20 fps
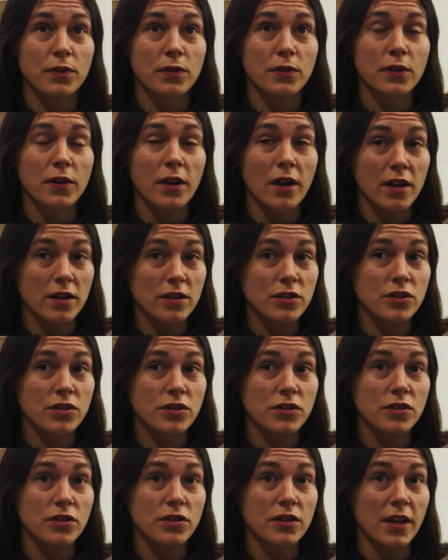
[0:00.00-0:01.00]
last
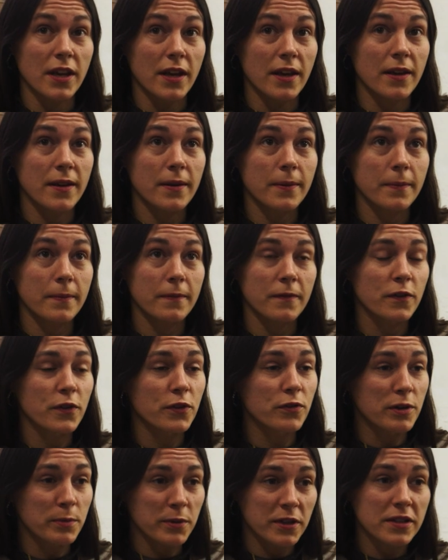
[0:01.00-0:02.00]
year for
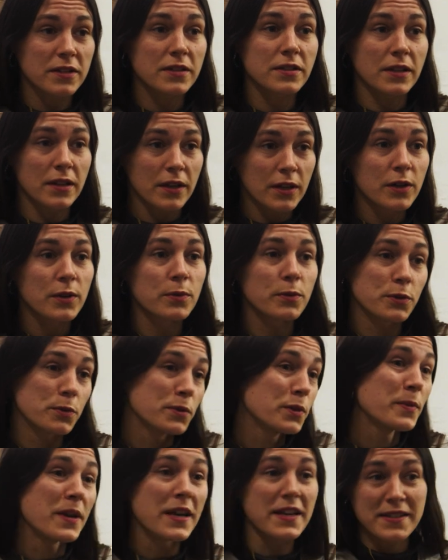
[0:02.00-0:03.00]
3 months, which
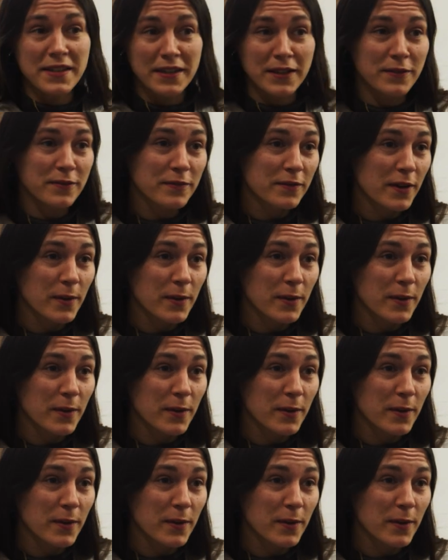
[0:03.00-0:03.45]
was amazing.